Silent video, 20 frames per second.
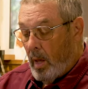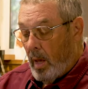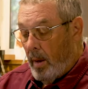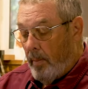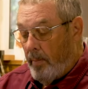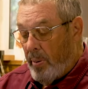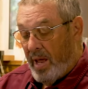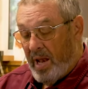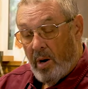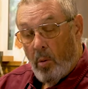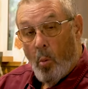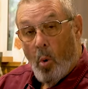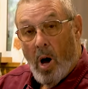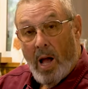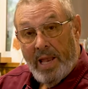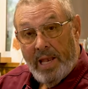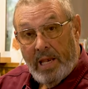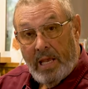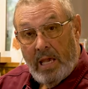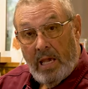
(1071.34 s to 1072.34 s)
and paint it
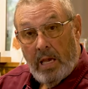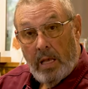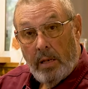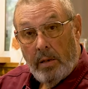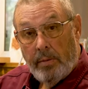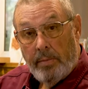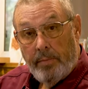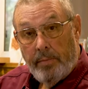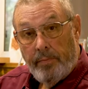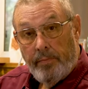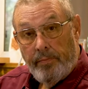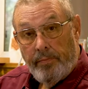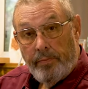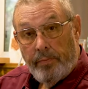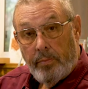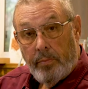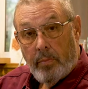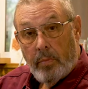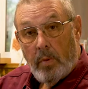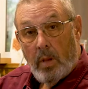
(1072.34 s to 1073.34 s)
white again
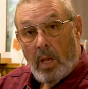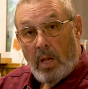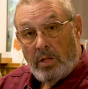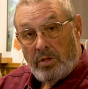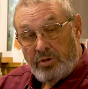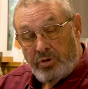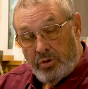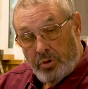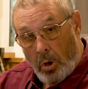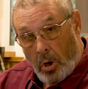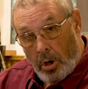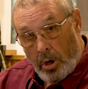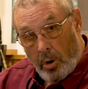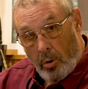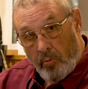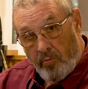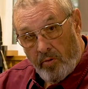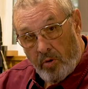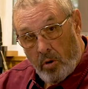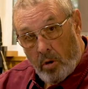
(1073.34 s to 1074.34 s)
and start
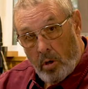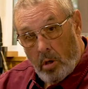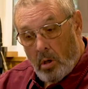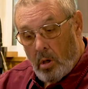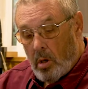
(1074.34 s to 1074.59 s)
over